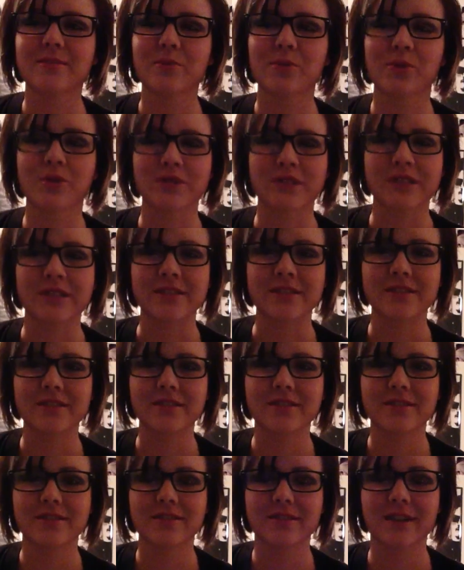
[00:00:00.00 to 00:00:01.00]
Portland.
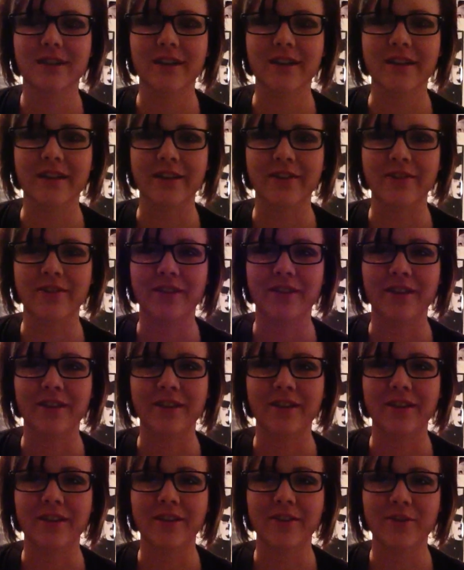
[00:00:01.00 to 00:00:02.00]
I left
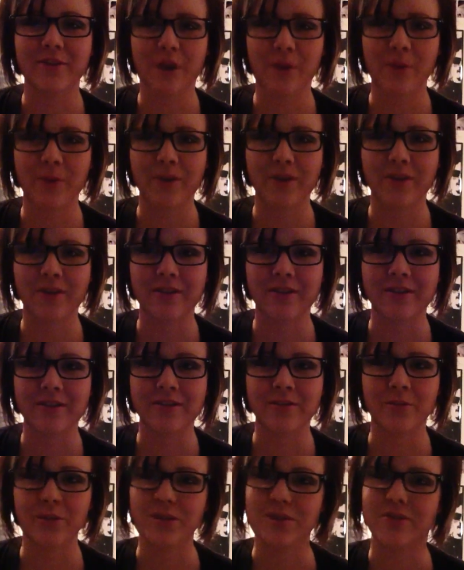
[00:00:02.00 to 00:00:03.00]
there. I left
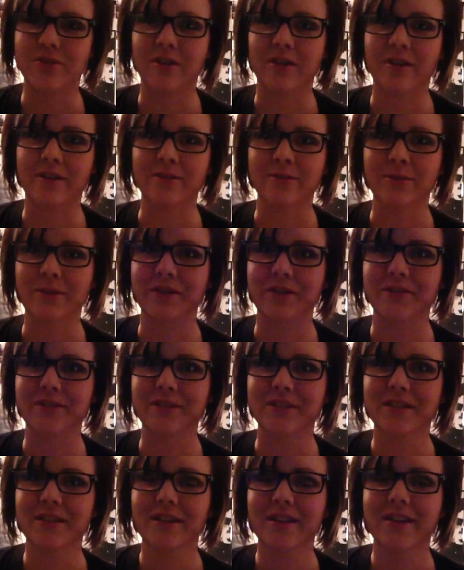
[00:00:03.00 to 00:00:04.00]
Comic-Con, WizardCon,
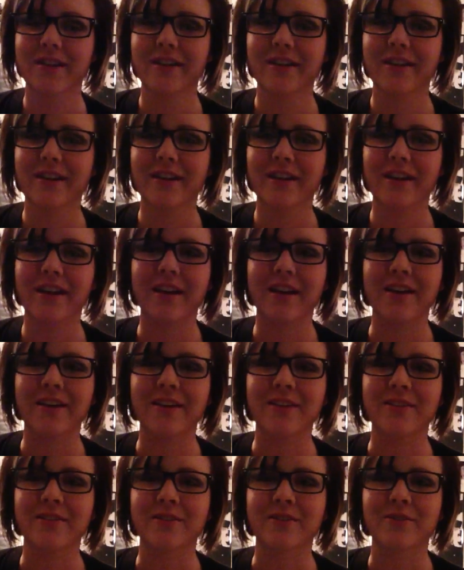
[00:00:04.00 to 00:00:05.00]
whatever,
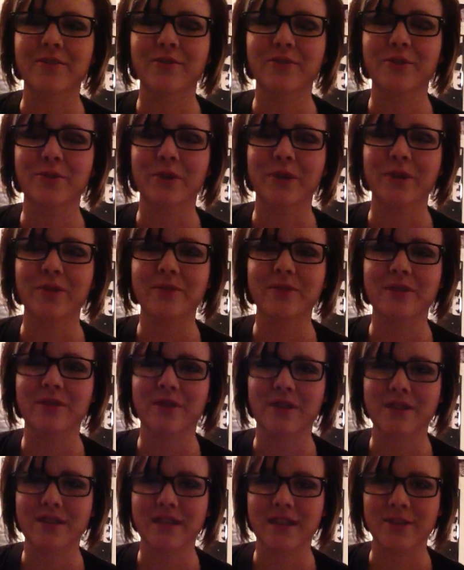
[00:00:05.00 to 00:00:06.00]
and flew out to
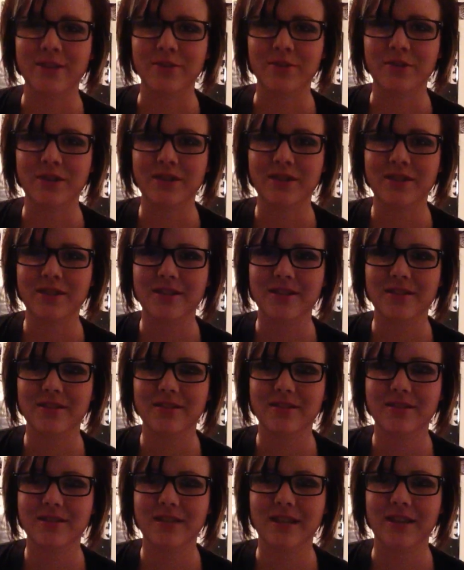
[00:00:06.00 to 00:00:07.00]
Los Angeles.
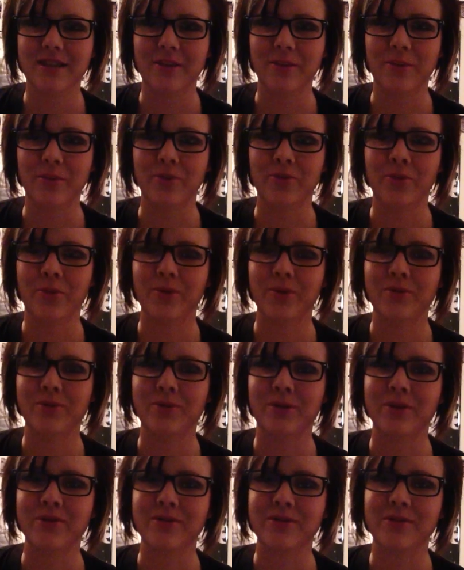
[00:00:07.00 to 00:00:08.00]
Stayed at the airport for about 2
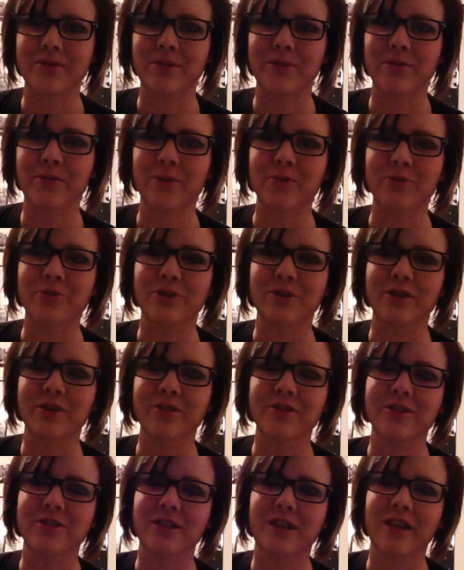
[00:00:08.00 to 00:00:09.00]
hours, let my phone
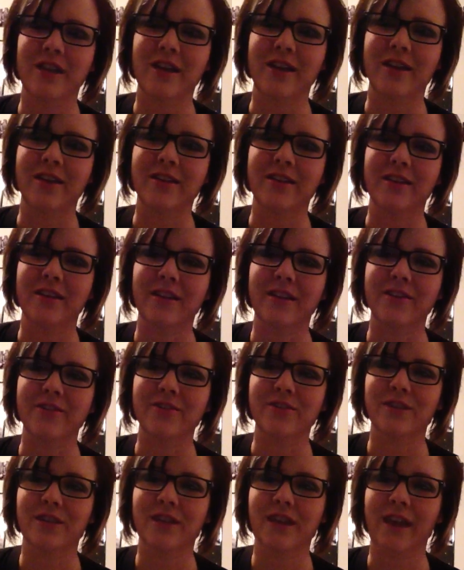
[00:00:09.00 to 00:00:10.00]
charge, and then
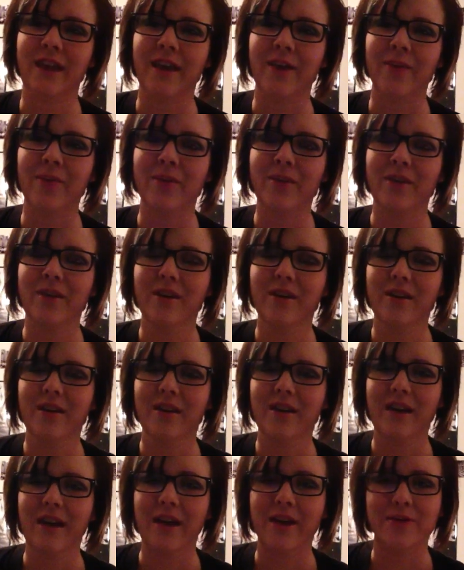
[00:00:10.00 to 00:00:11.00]
took a cab
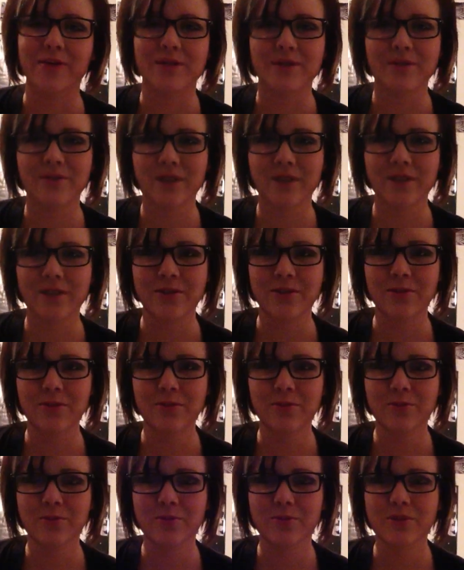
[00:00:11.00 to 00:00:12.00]
out to the venue.
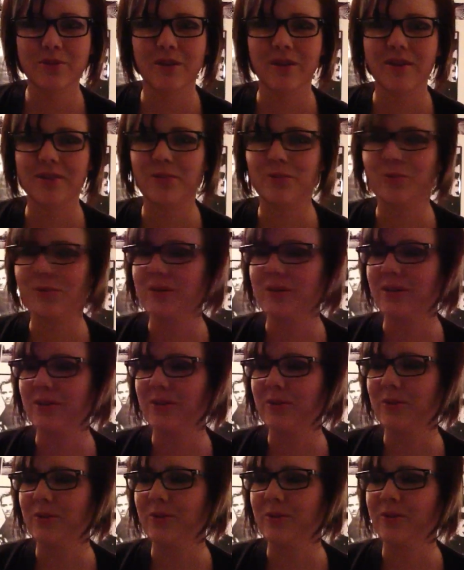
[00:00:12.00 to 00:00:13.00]
Saw some pretty
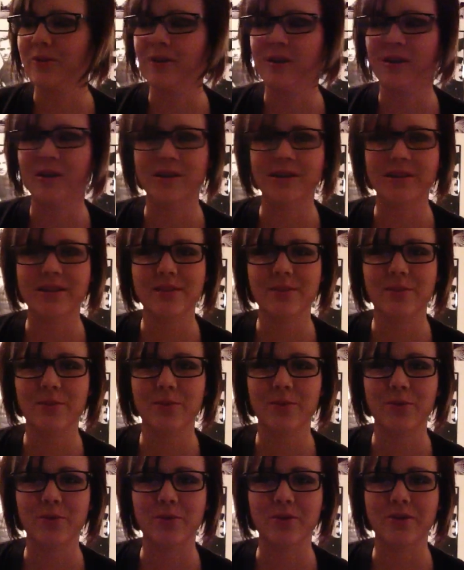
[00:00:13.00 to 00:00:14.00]
cool artists
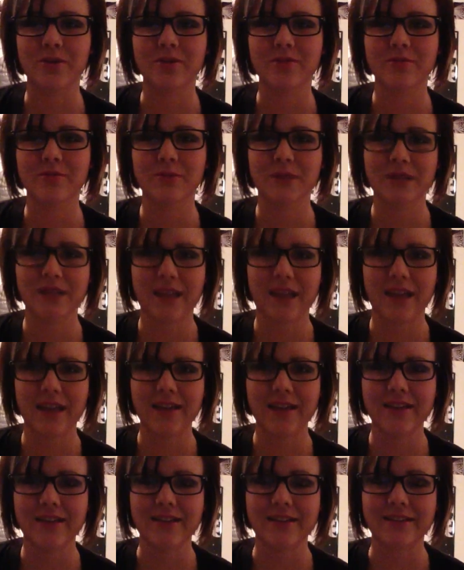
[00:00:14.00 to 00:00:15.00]
before
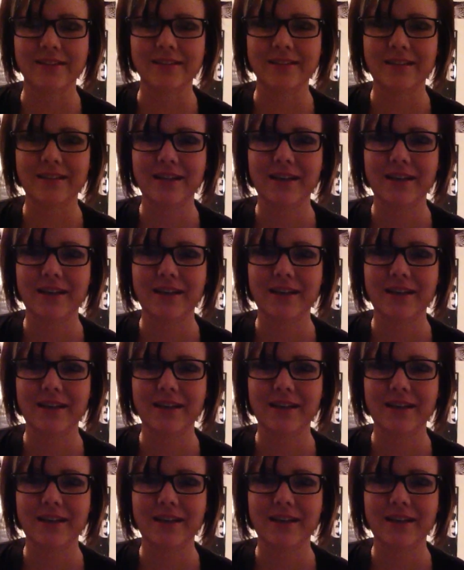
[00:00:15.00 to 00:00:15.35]
B-Cake and